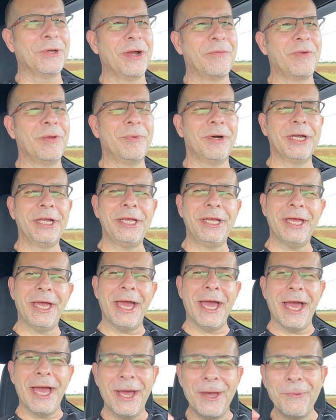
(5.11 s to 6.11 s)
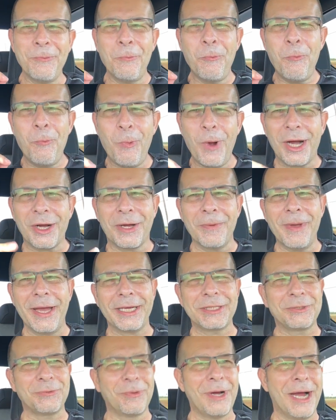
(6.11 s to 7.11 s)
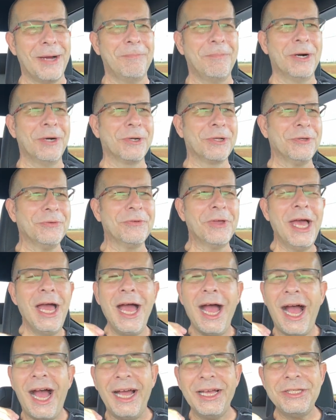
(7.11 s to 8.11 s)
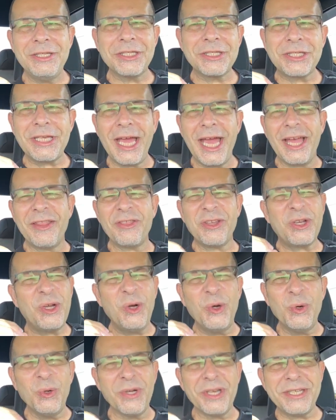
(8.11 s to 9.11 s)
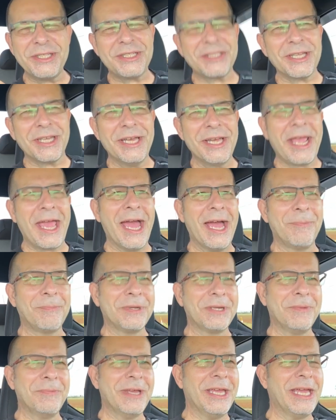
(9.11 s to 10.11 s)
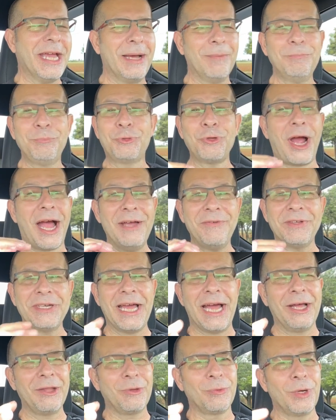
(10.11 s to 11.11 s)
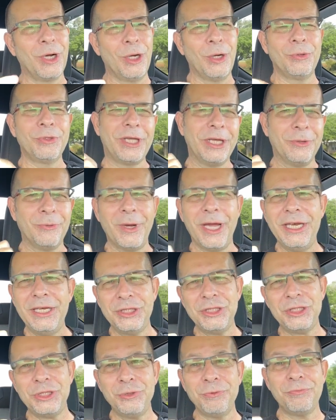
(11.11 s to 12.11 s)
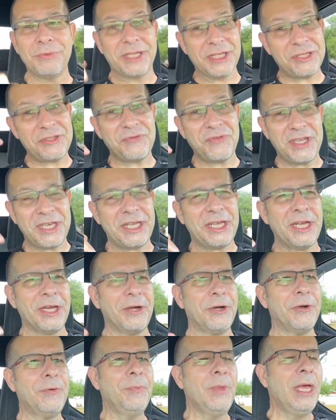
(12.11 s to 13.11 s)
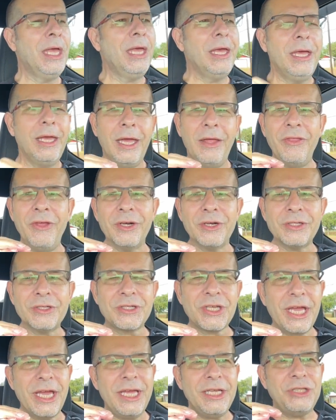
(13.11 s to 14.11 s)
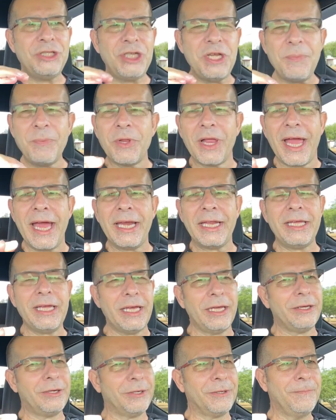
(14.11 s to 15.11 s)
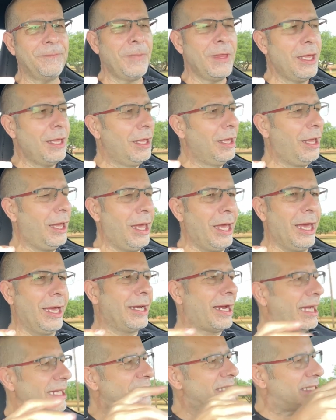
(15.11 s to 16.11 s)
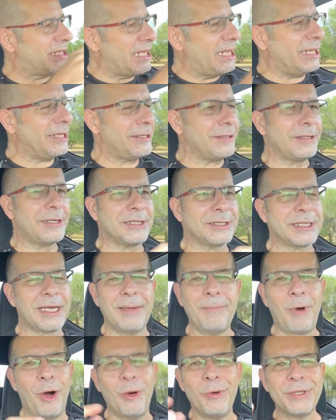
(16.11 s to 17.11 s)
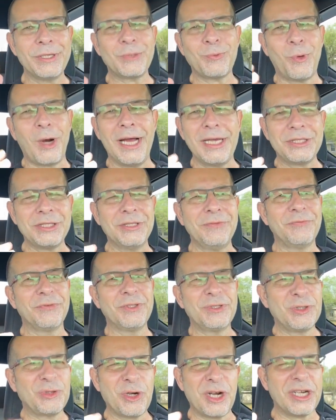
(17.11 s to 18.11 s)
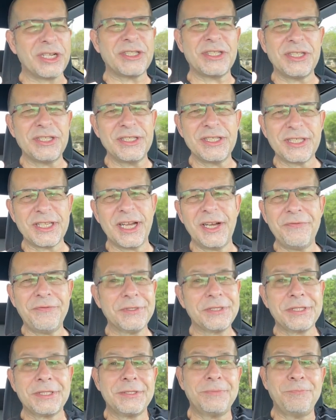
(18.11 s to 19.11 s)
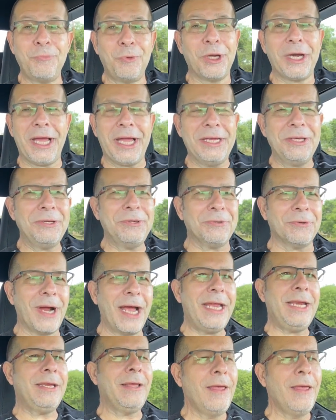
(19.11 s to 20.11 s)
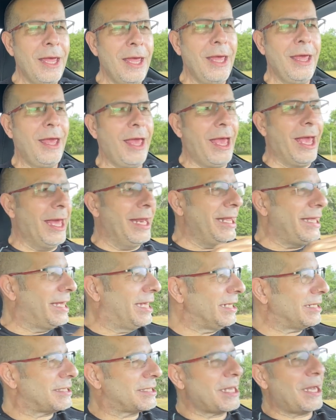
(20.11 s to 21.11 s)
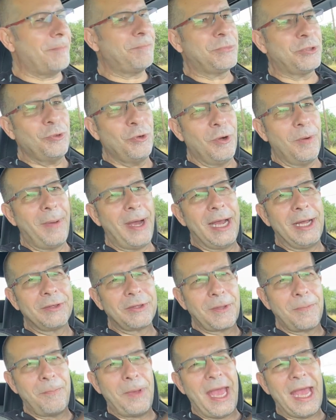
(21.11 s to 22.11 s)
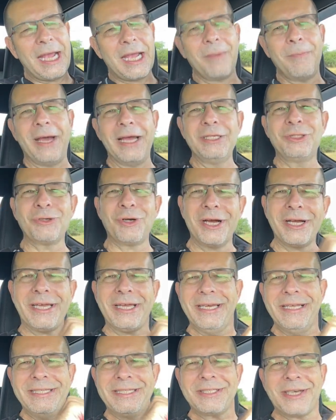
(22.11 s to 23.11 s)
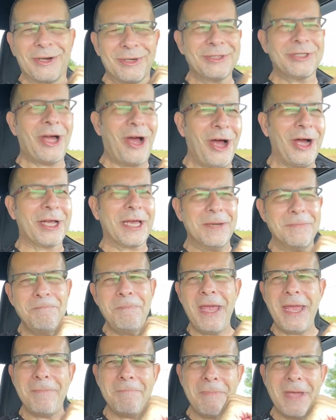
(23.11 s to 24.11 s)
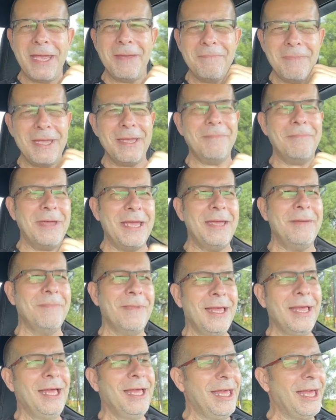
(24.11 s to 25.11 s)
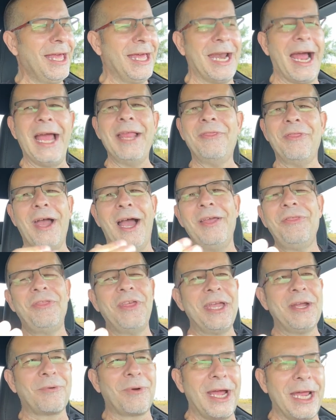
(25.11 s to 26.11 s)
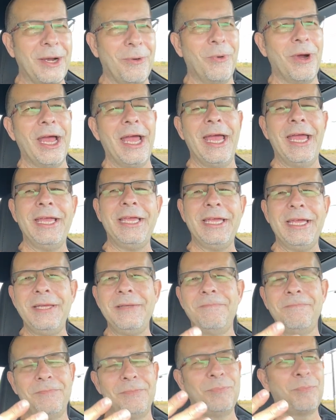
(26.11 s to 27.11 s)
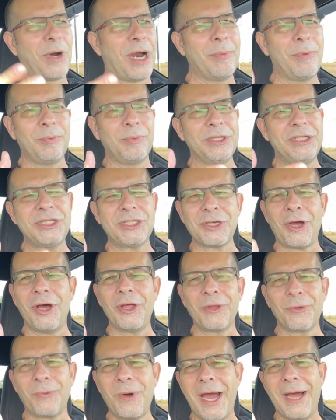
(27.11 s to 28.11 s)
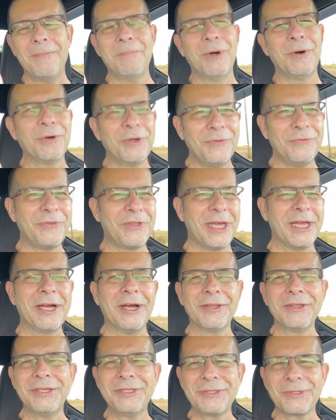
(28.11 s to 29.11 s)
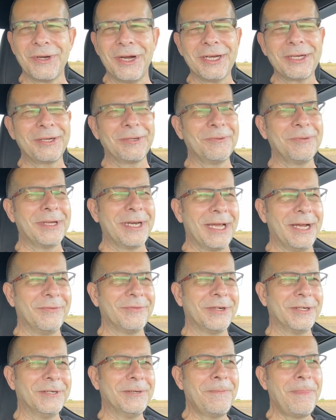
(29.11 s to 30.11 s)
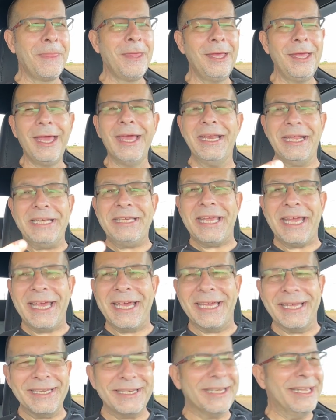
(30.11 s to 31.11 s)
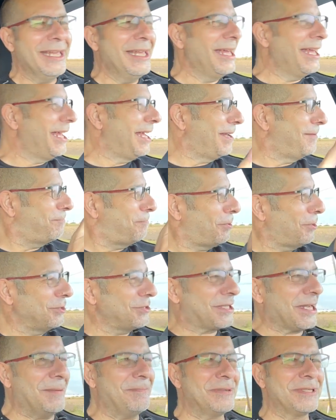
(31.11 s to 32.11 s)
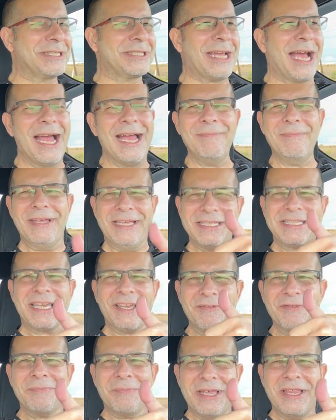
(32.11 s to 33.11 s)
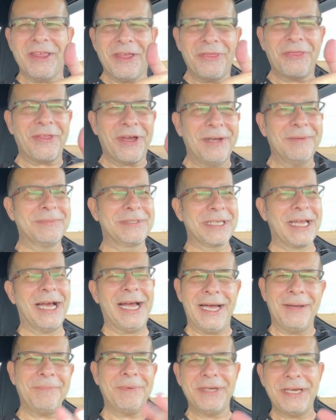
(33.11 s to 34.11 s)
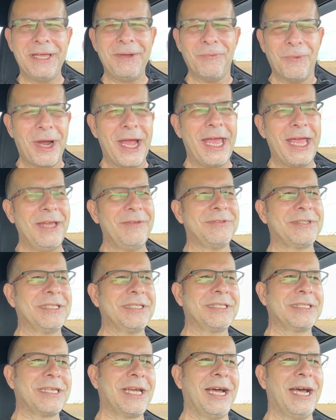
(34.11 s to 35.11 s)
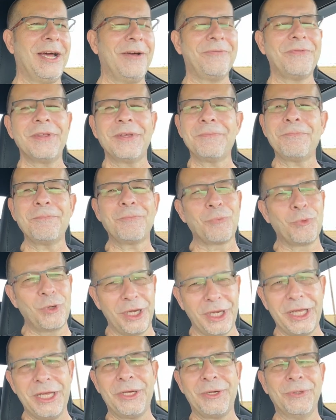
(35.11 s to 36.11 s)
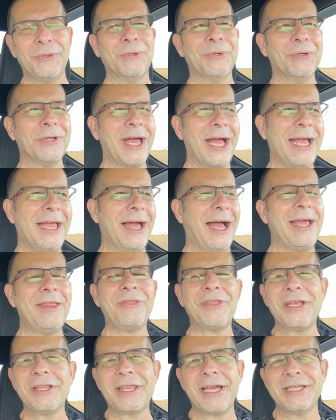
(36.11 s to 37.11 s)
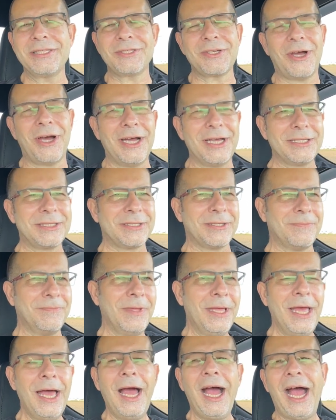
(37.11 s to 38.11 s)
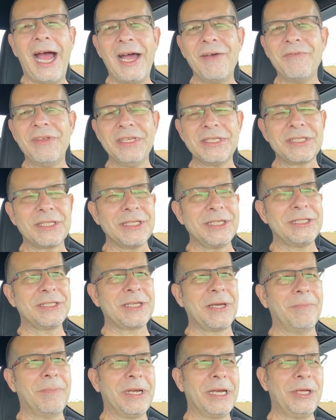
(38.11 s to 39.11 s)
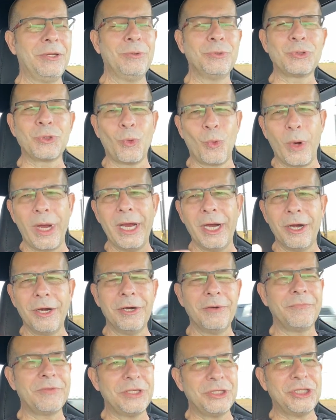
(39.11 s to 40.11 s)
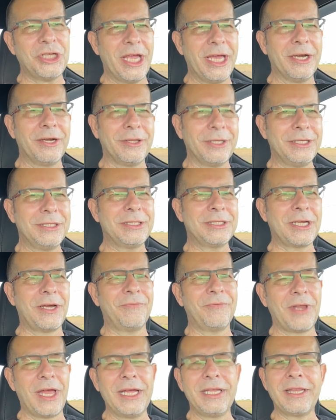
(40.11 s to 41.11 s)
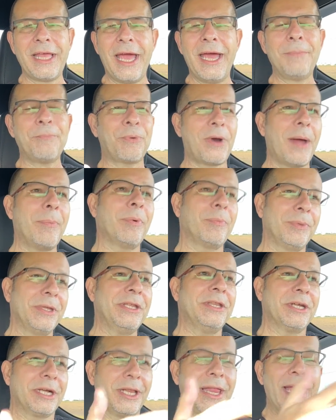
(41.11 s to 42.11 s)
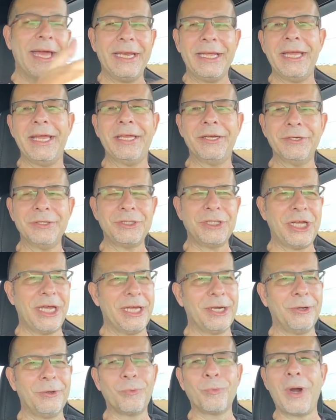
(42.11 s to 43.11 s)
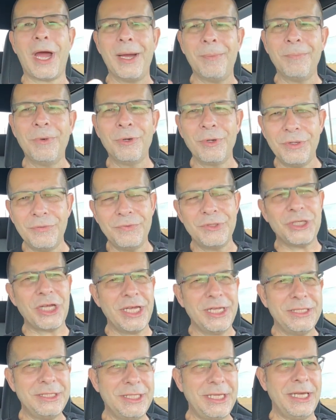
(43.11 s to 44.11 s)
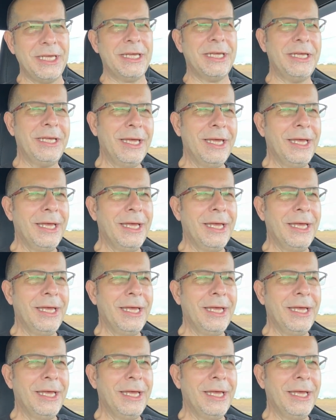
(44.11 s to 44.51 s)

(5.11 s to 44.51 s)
everybody, and welcome back to Rob Motive. I just had the coolest thing happen to me. I'm driving down the road getting ready to shoot this video, and there's a Jeep Gladiator, and I see it because I'm always watching for trucks and stuff. It's what I do, right? And he gets up to about the back of my truck and he starts honking, beep, beep, beep, beep. And I, I think right away he probably saw the Rob Motive thing on the truck or whatever, and he did. He pulls up beside me, he's giving me the thumbs up, and he waves and stuff. And really cool. I, I think that's awesome. Obviously, somebody who's aware of the channel and stuff like that, probably the Gladiator channel, Rob Motive J T,